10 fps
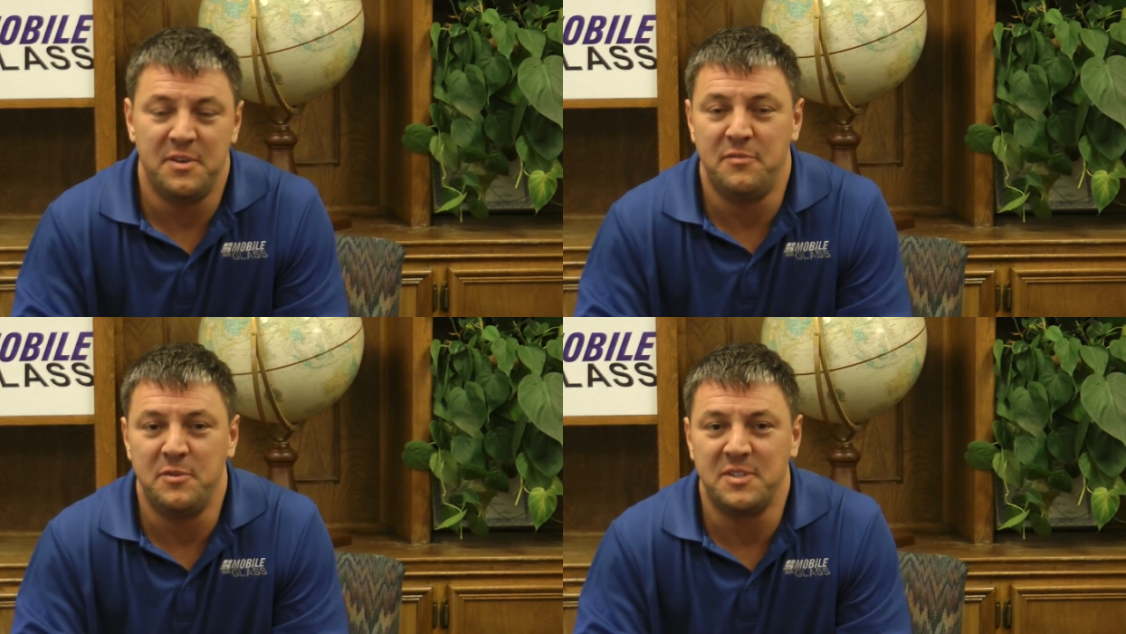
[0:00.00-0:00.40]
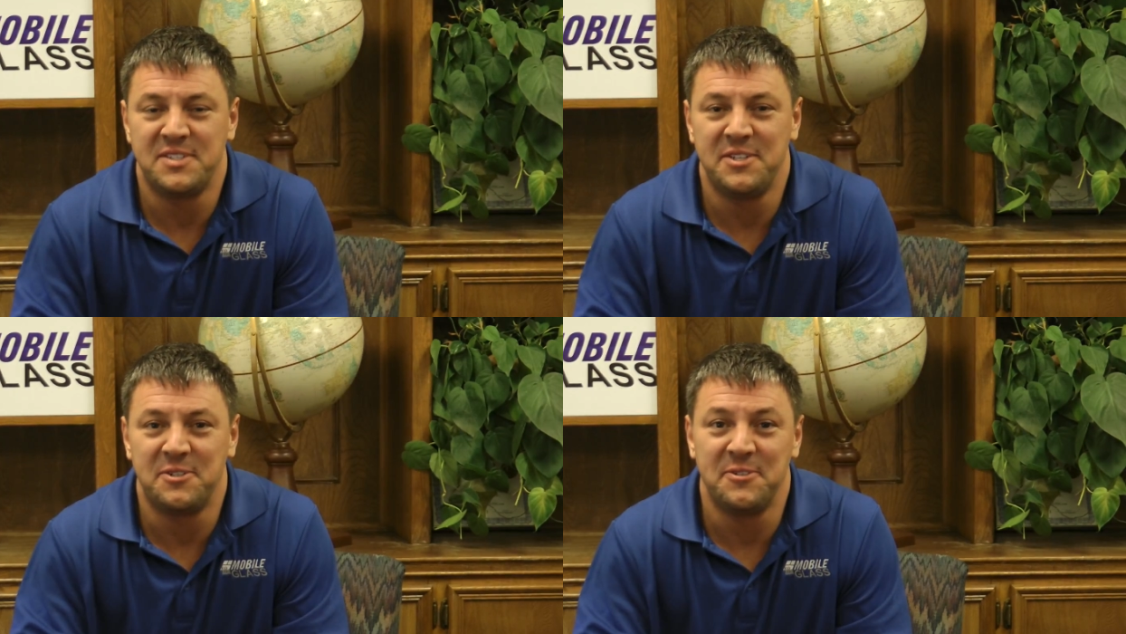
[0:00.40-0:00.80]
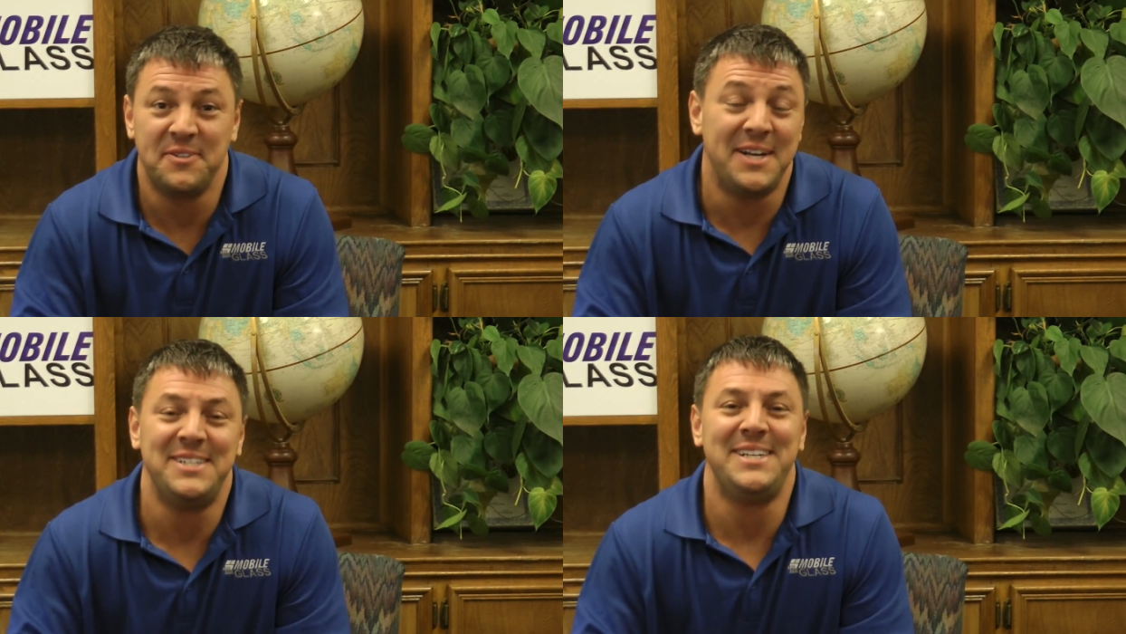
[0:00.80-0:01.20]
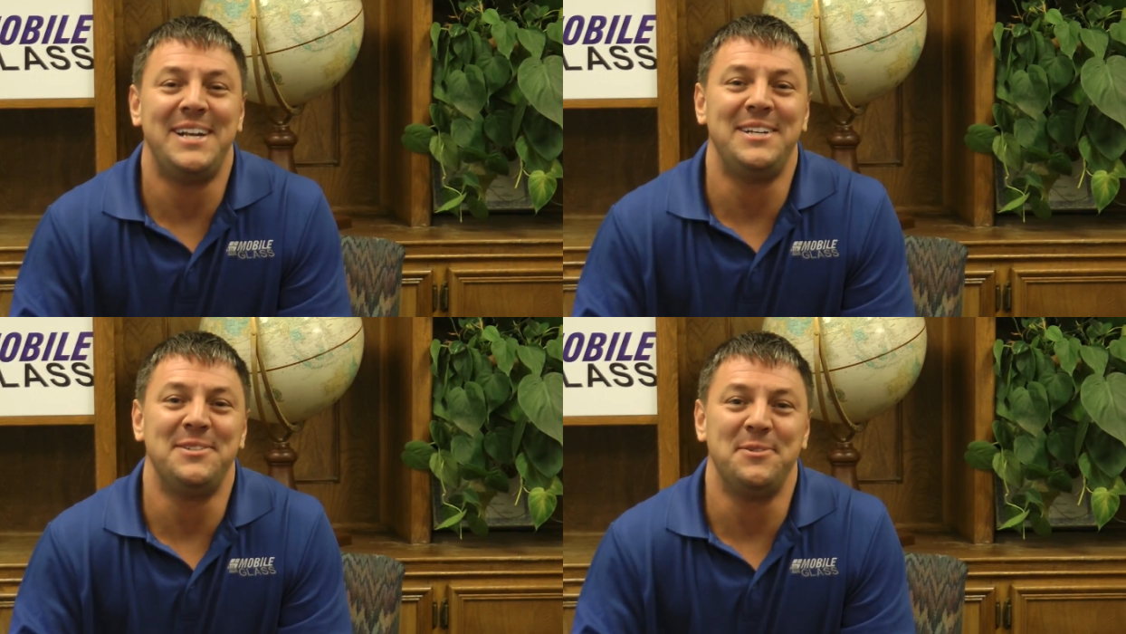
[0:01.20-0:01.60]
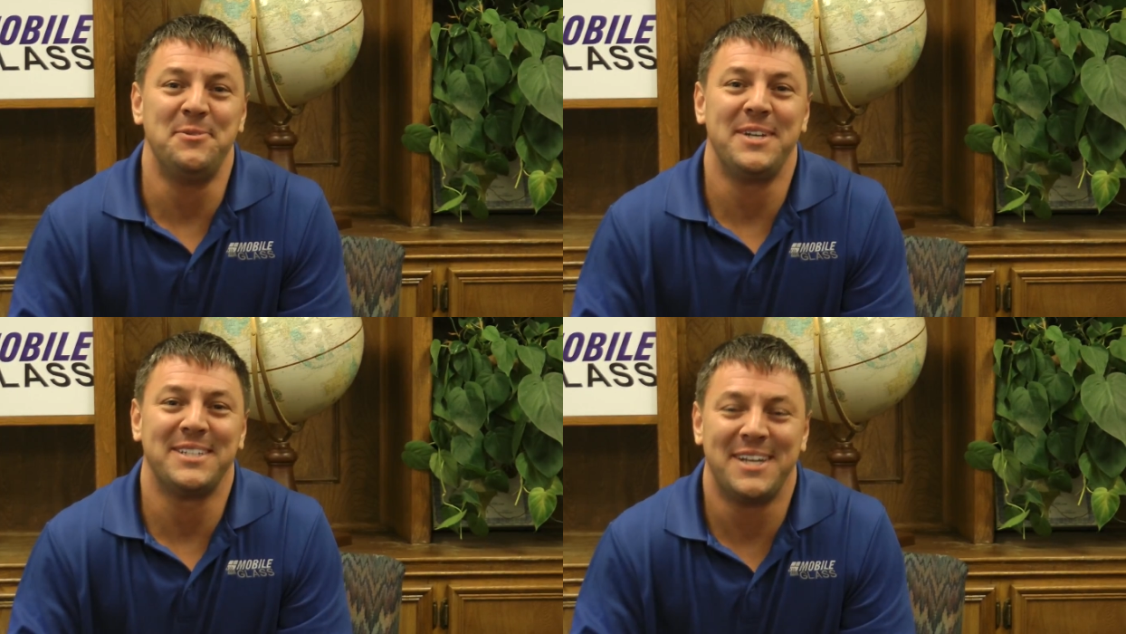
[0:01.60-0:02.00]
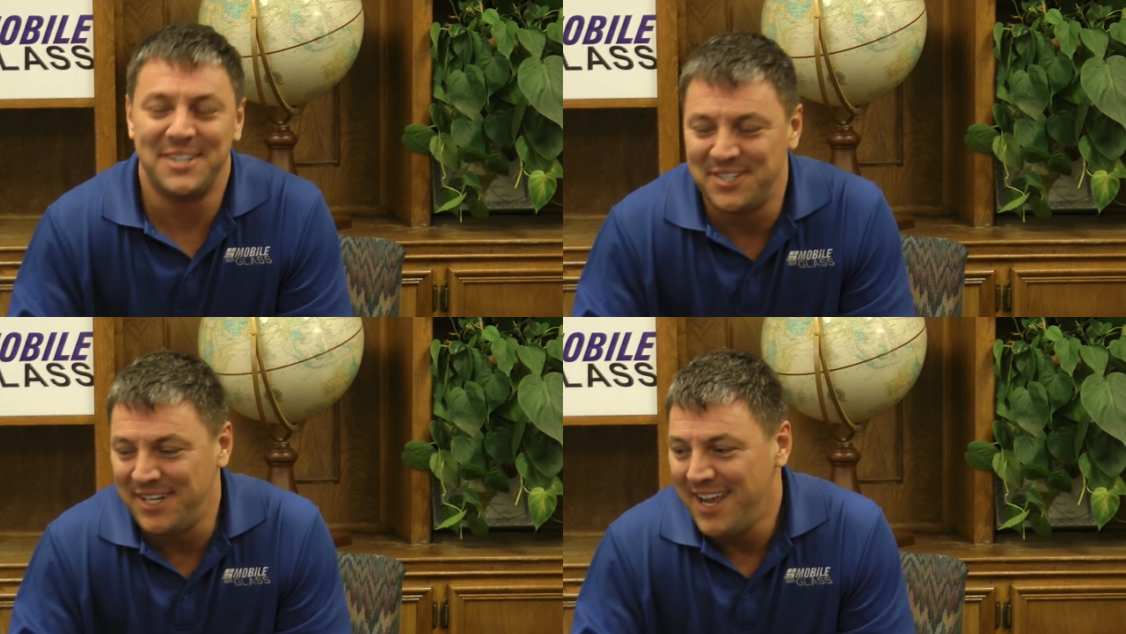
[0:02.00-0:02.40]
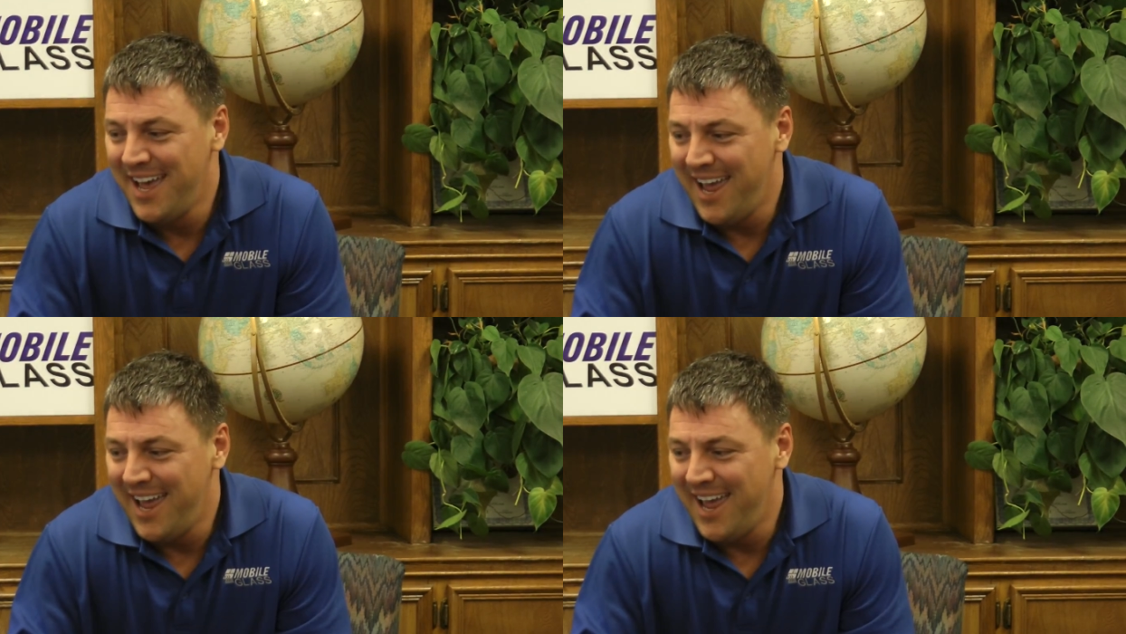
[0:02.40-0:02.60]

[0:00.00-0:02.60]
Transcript: if you consider it in the 1980s new technology,